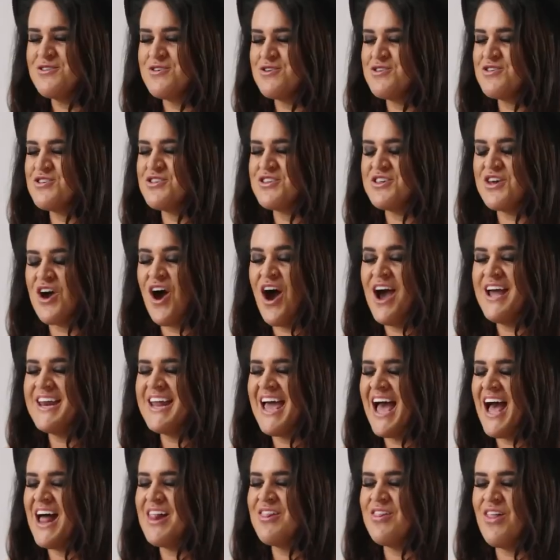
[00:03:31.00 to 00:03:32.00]
to shine
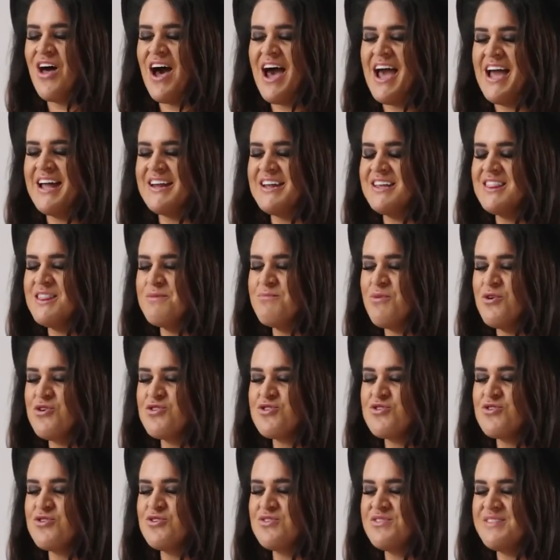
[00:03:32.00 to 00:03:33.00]
our light in the
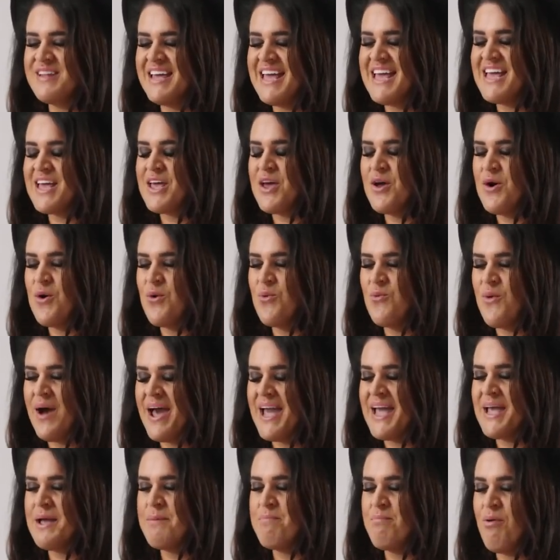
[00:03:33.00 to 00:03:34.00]
most unique
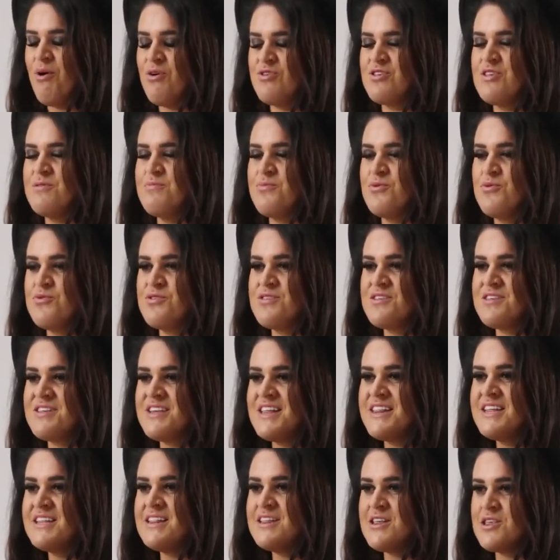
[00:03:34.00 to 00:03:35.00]
way possible,
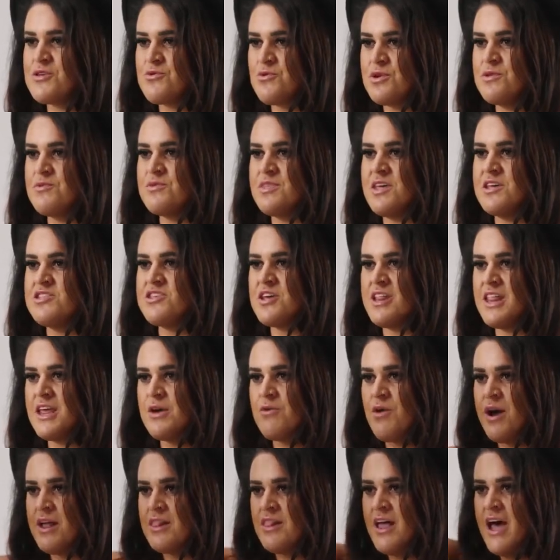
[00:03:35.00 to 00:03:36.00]
sealing this grid with angelic white